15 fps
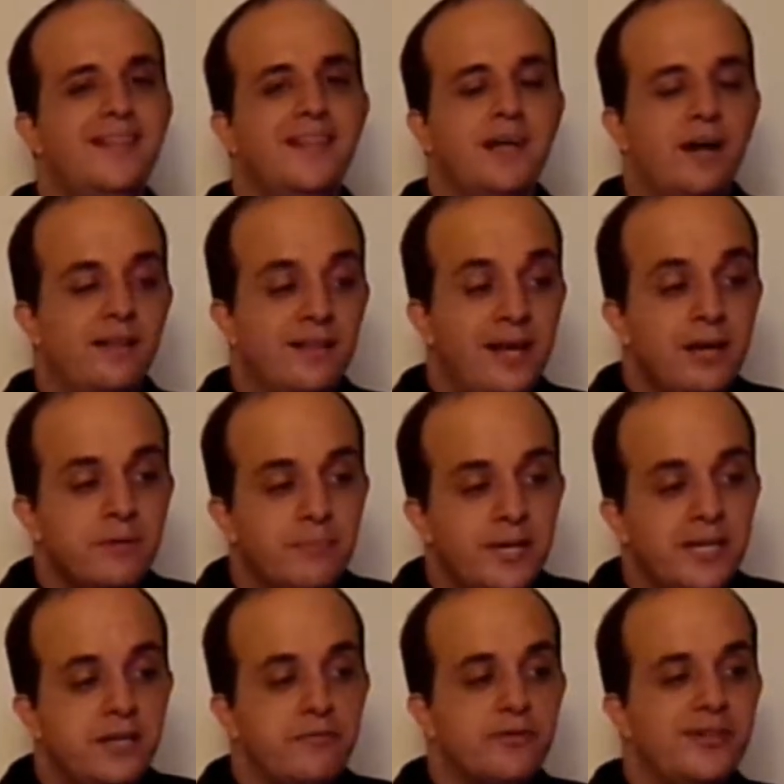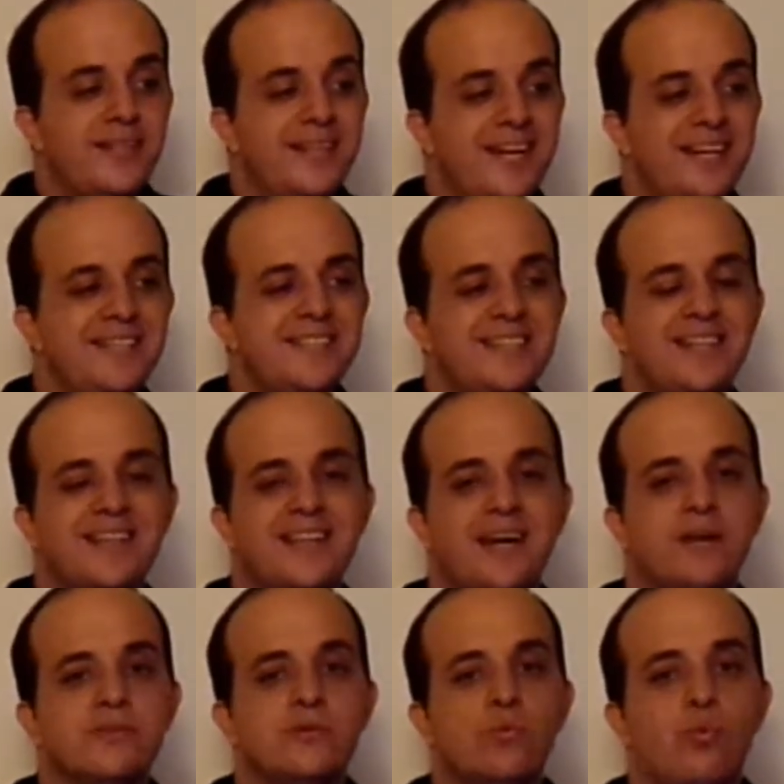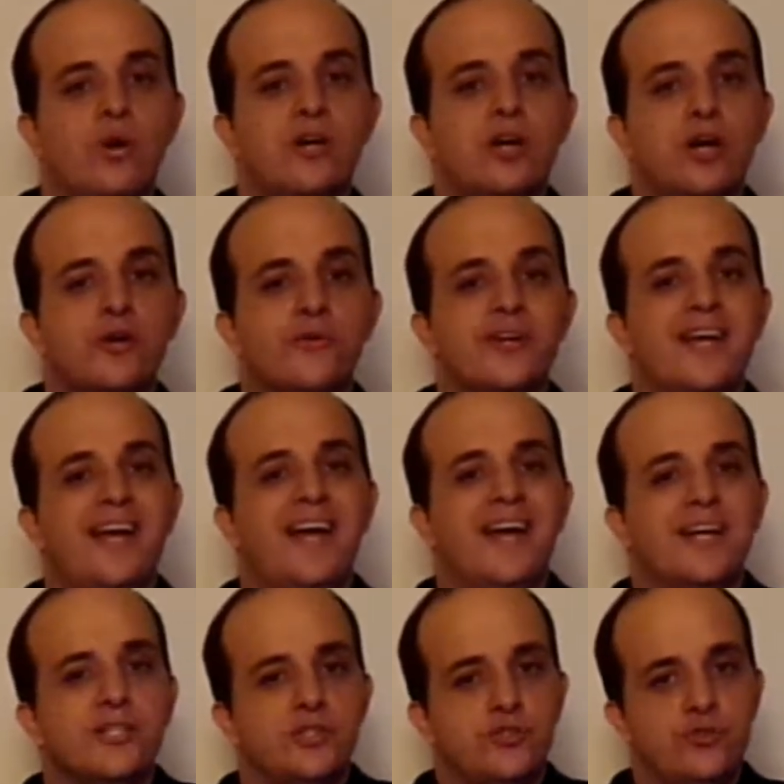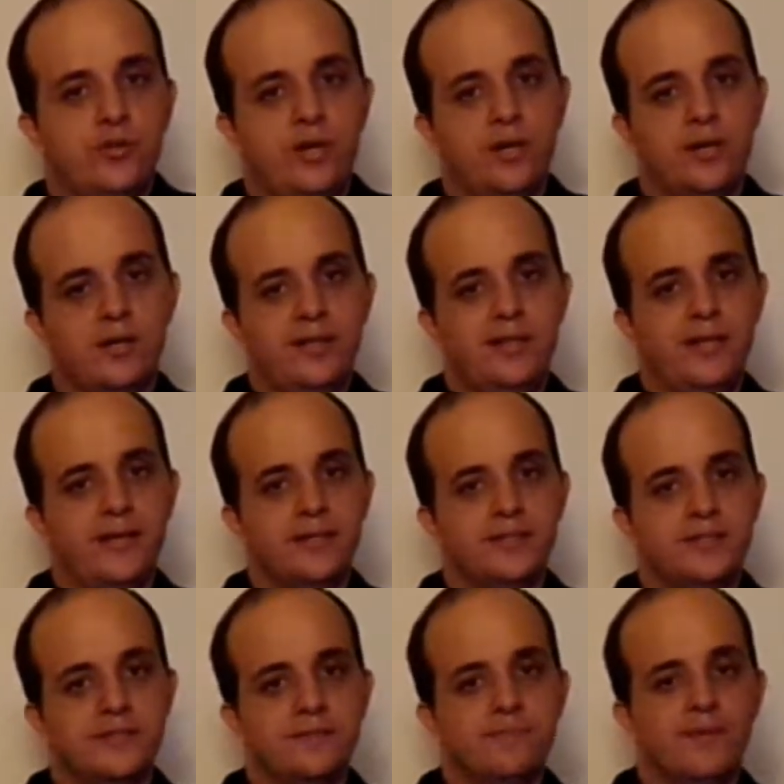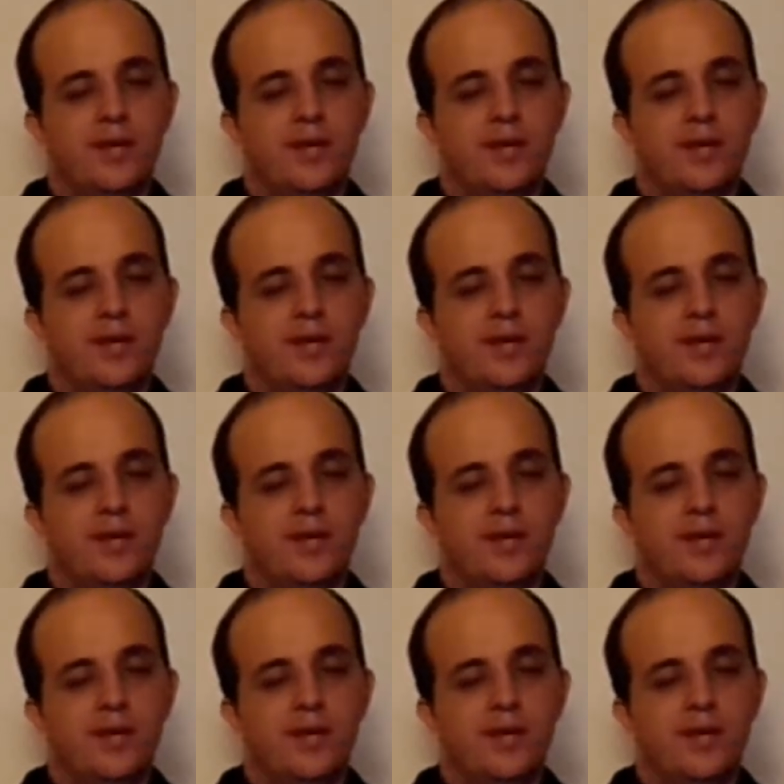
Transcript: a lot of money for 19,100 extra clicks.